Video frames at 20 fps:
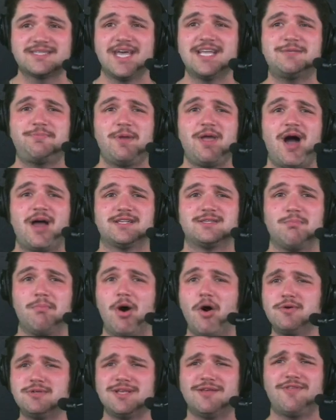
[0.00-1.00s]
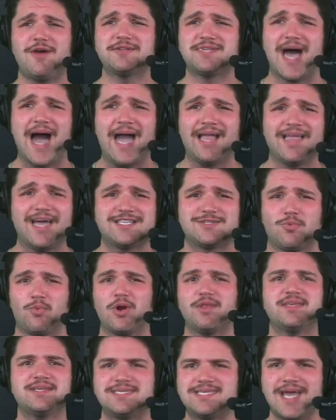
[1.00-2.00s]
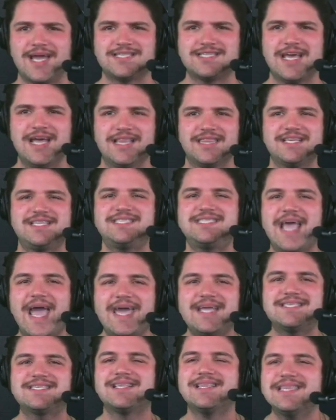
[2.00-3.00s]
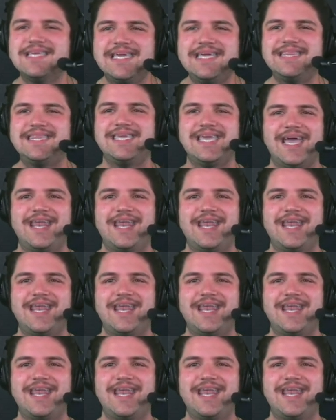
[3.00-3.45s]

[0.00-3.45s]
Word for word: let's be honest, most of those highlights were the Saints. The Saints lead the